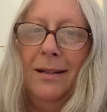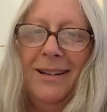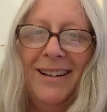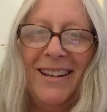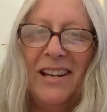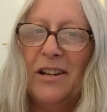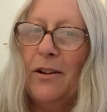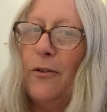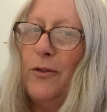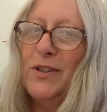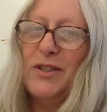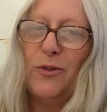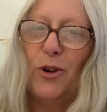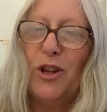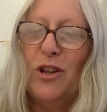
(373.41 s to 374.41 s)
Again, if
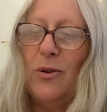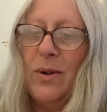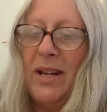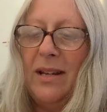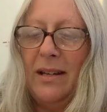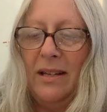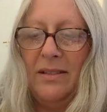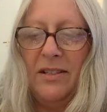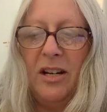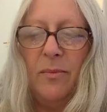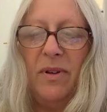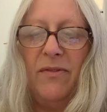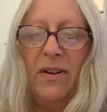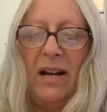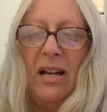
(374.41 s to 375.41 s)
it's for hewing, it's going to
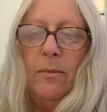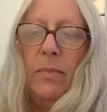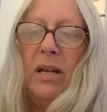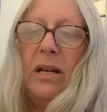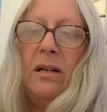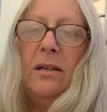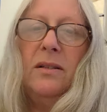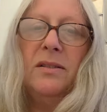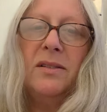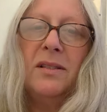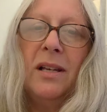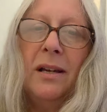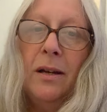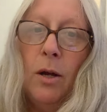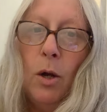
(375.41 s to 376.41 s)
be fine because
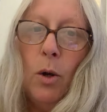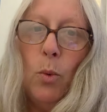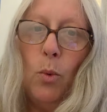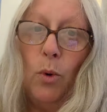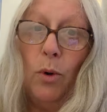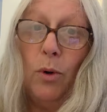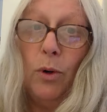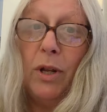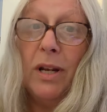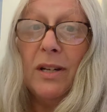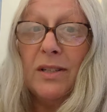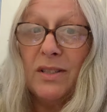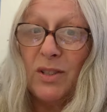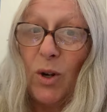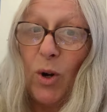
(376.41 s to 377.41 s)
we're going to
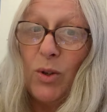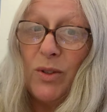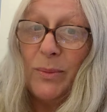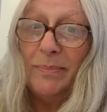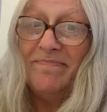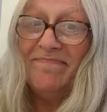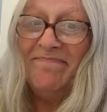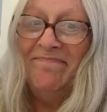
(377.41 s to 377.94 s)
discard them.